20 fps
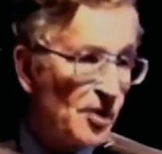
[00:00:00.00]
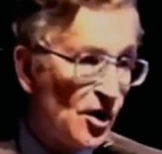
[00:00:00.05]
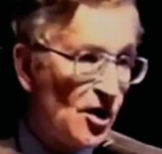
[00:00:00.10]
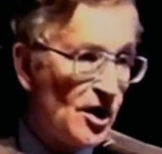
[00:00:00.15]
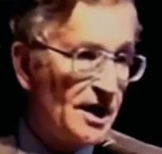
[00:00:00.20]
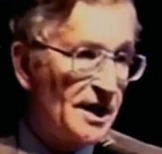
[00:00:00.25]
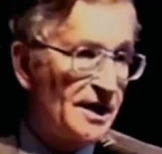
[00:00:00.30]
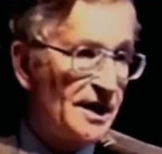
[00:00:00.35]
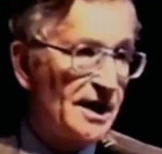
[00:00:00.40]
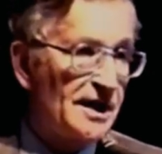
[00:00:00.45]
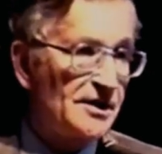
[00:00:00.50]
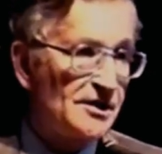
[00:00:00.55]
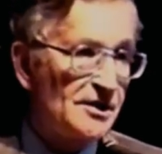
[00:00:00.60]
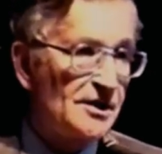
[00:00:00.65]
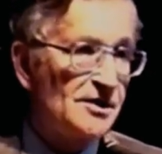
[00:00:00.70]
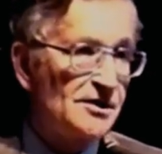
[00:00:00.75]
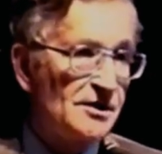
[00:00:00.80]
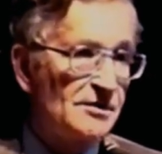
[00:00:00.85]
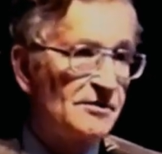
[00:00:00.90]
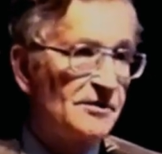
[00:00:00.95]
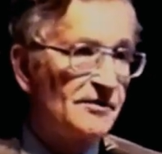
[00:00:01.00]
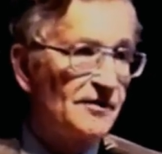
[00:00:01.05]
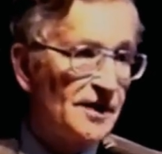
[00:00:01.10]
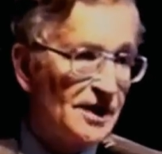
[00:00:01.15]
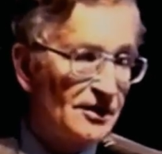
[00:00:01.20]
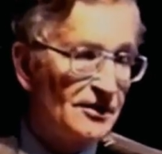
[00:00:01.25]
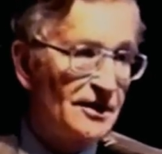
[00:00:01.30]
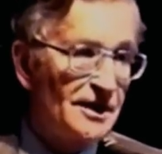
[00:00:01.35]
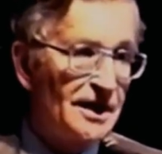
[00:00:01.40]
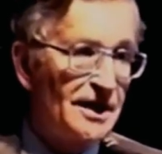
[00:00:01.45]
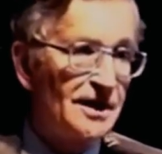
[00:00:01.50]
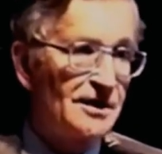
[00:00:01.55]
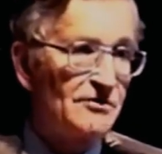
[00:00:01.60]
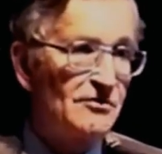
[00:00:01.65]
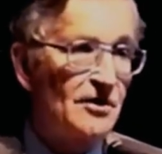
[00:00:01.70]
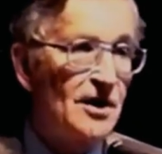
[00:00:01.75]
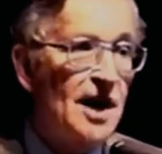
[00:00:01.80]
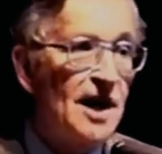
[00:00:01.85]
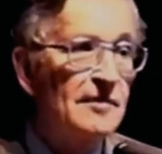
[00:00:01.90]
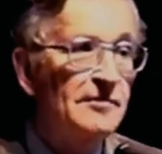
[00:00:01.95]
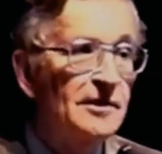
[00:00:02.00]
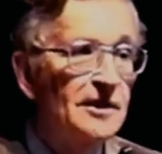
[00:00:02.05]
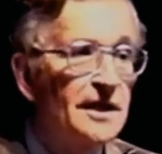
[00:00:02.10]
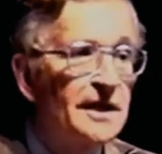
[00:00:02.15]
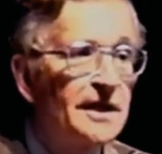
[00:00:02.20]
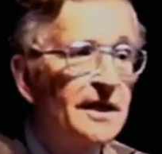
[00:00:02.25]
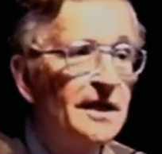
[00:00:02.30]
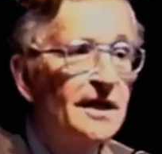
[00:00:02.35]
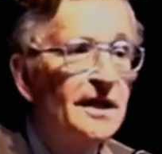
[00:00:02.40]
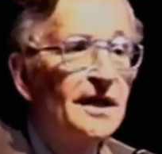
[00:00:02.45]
part of that system of tyranny and robbery.